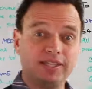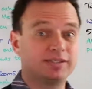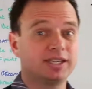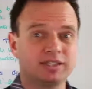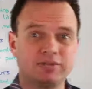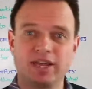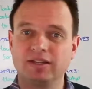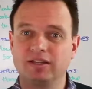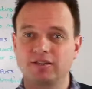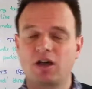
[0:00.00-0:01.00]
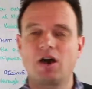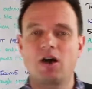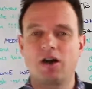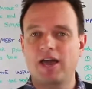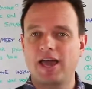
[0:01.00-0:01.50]
these 6 events
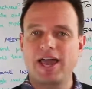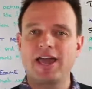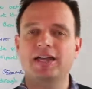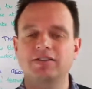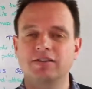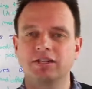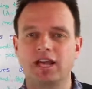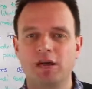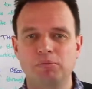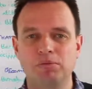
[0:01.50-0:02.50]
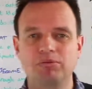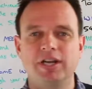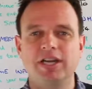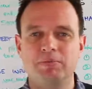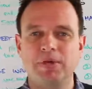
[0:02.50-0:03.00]
are excellent at
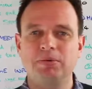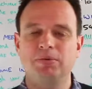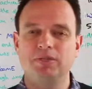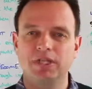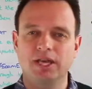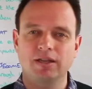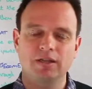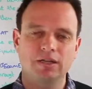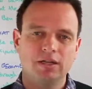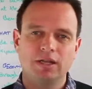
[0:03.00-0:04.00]
bringing people together,